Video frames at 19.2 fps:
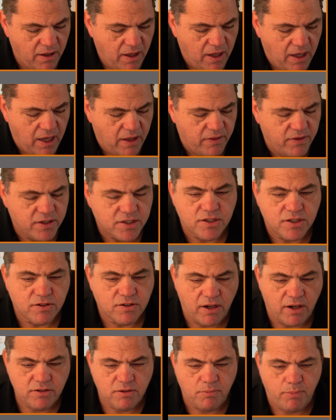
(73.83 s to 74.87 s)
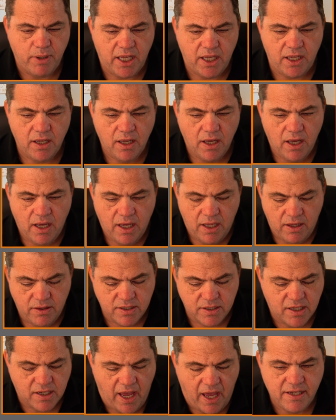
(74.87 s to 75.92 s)
and this is going to be, in this
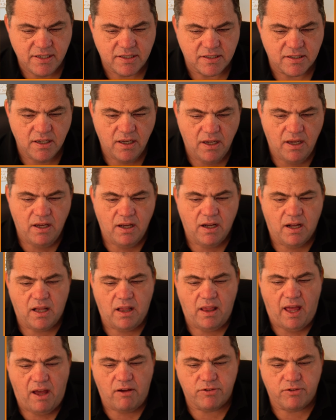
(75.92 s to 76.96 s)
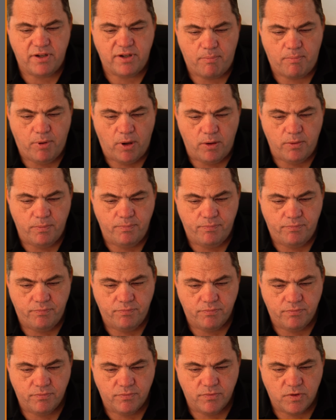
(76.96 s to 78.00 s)
case, Cloud Depot.
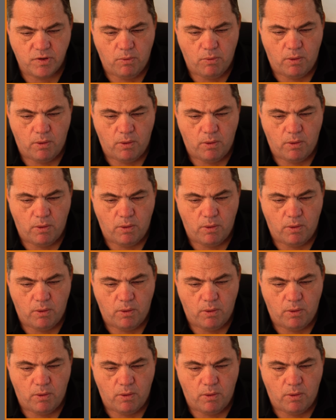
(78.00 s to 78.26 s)
So what we